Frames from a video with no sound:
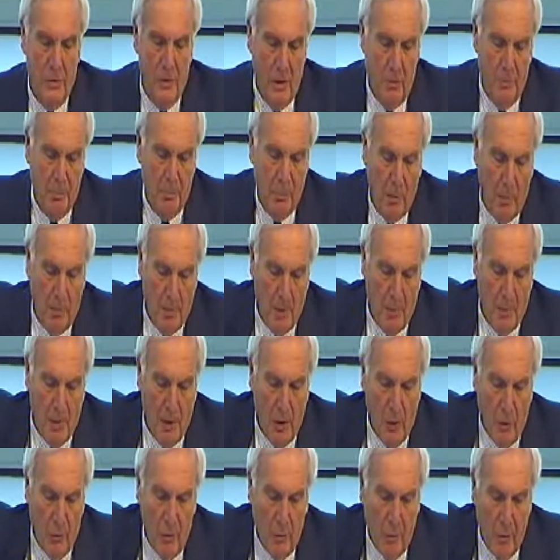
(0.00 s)
a problem
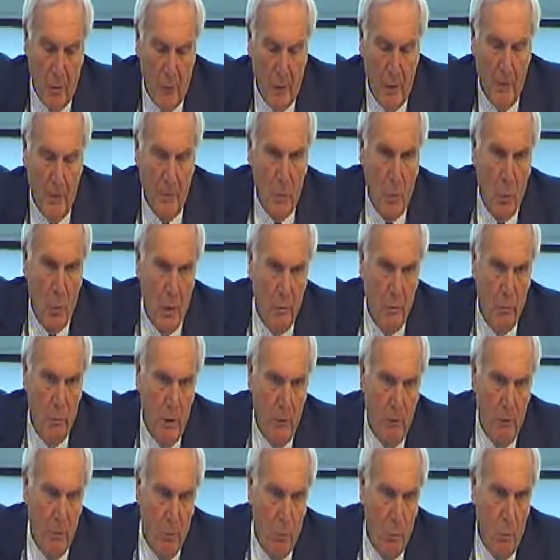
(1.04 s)
along the river.
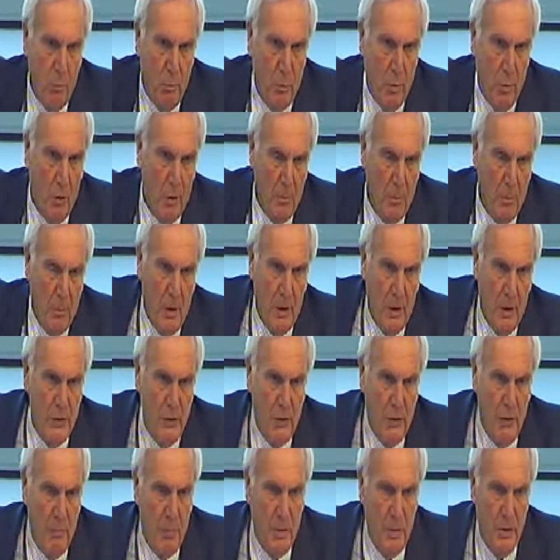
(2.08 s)
We've got a
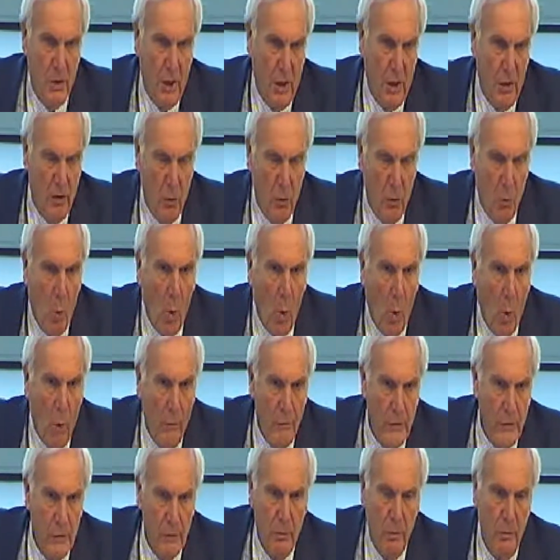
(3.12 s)
policy of protected
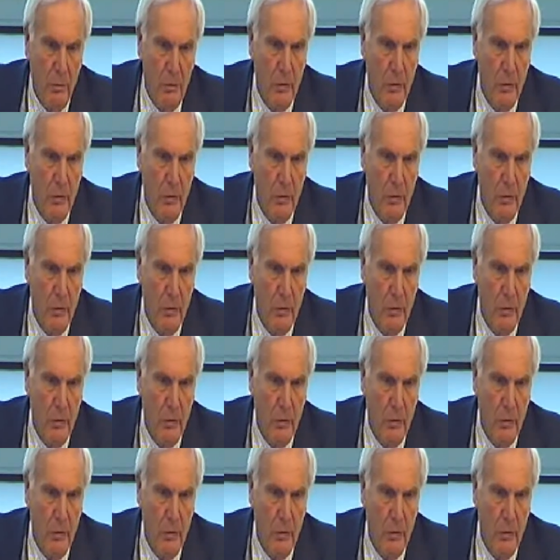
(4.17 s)
wharfs.